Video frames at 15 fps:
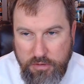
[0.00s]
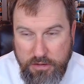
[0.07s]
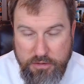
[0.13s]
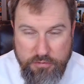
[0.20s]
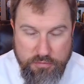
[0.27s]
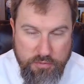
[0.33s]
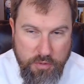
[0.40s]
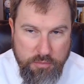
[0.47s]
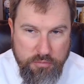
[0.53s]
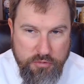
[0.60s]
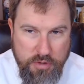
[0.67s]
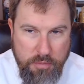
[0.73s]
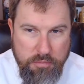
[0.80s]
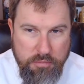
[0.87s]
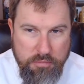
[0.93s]
at least from
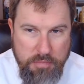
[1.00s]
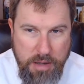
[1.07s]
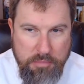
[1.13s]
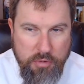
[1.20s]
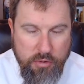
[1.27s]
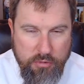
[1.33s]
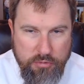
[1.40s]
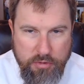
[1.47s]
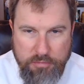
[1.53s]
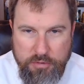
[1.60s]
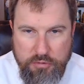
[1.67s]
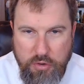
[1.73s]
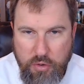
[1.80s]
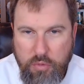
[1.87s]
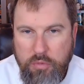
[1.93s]
some members of
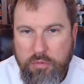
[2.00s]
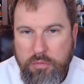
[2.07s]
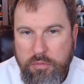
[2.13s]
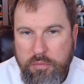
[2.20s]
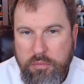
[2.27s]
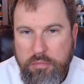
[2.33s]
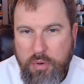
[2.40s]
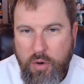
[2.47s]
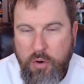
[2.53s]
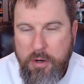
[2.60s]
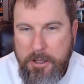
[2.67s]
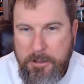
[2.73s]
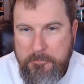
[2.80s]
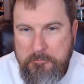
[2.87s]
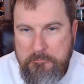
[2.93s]
his own
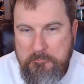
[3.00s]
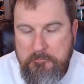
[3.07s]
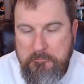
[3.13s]
party.